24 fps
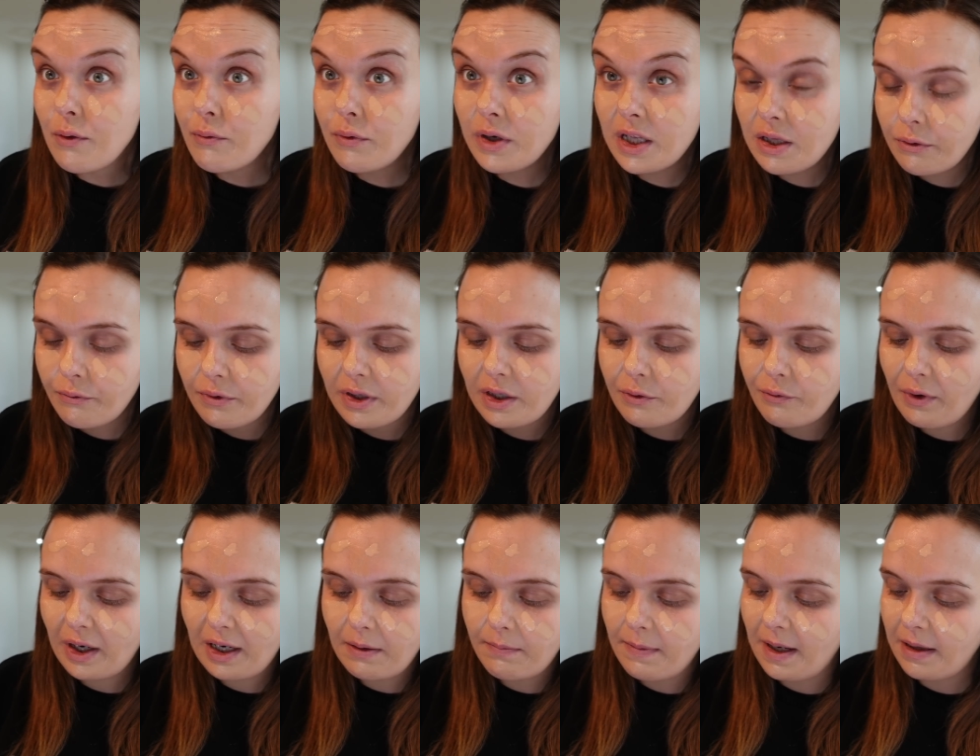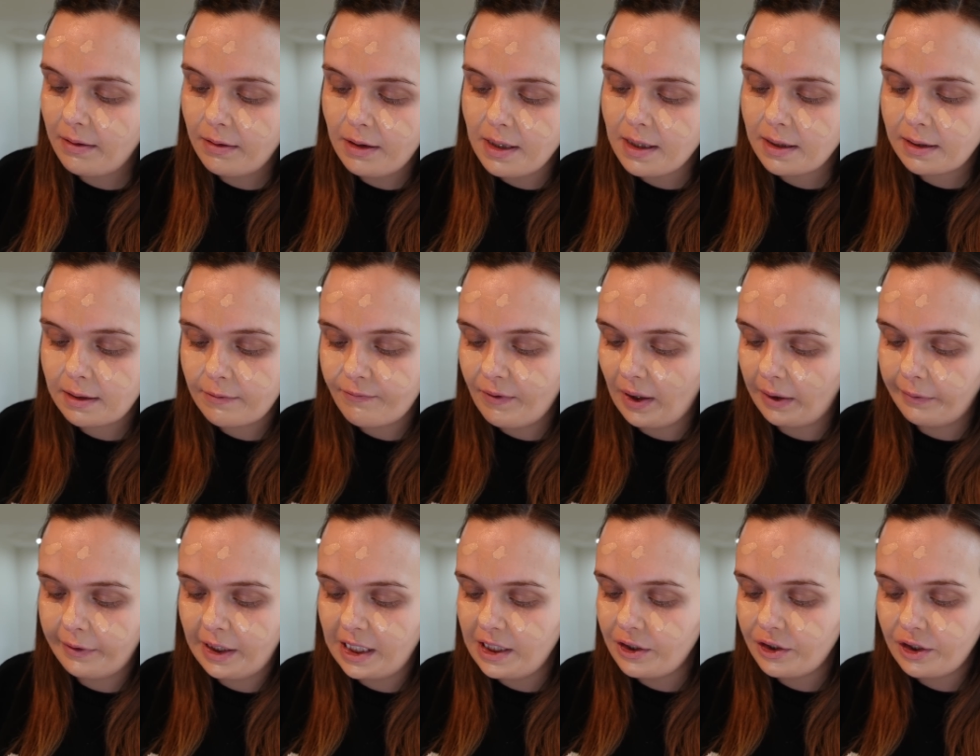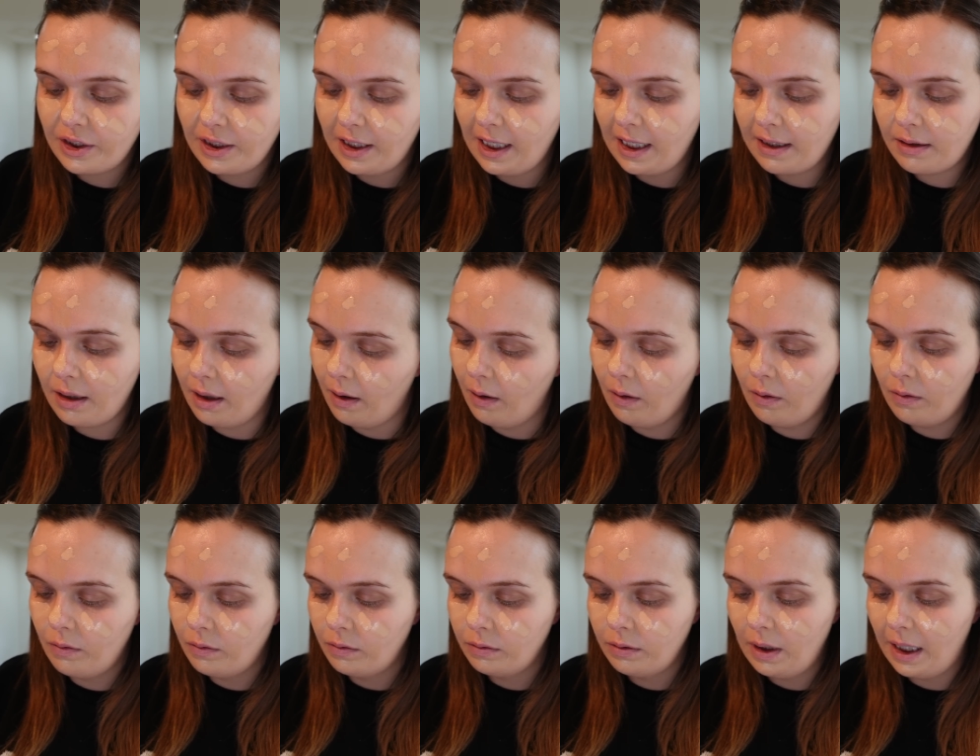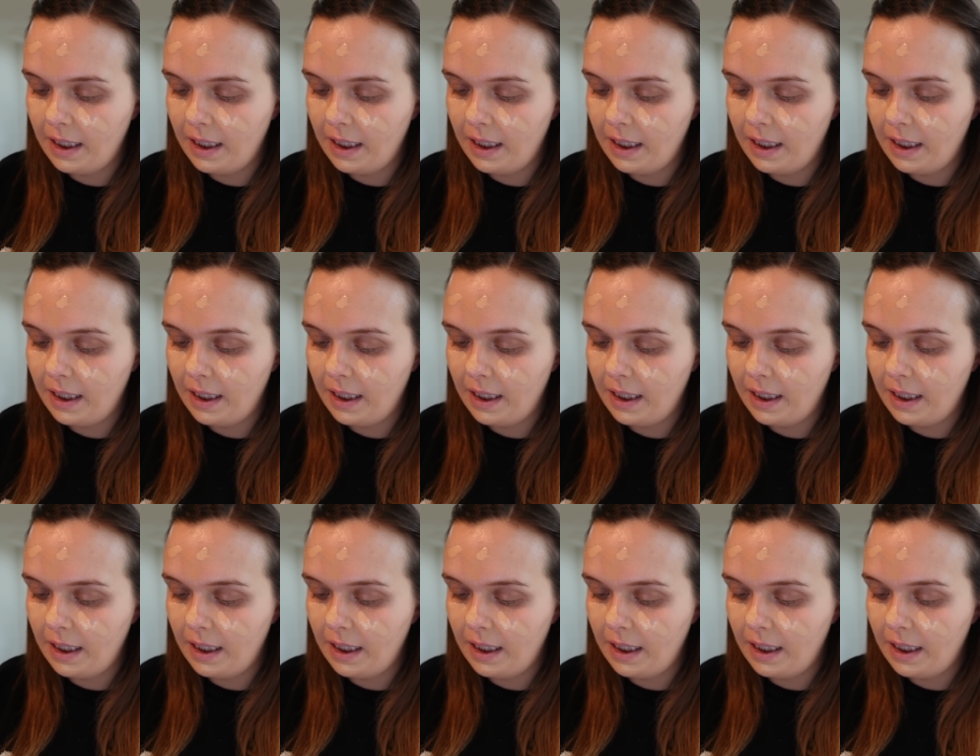I really, really recommend this foundation as a whole.